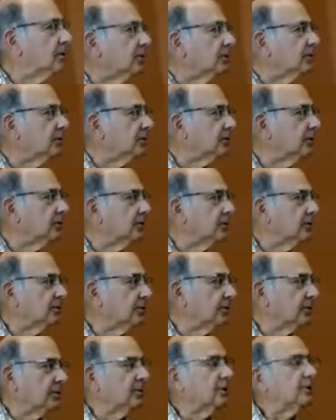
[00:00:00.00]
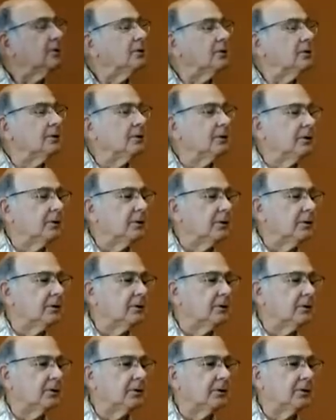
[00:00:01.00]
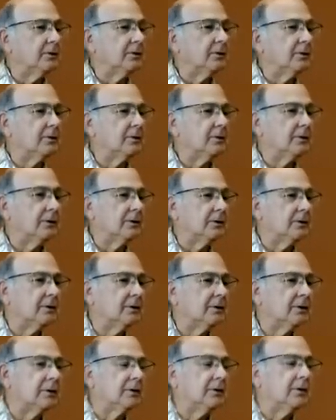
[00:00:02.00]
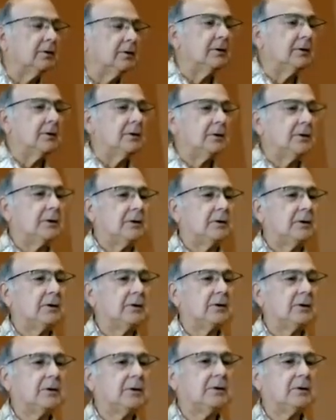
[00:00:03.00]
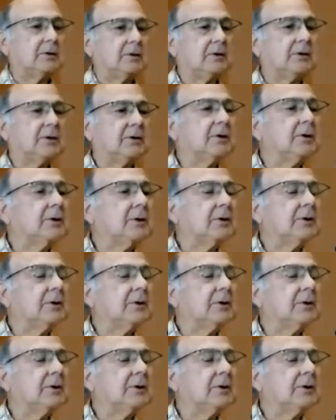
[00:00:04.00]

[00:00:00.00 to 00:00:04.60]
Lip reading: No one is speaking in this clip.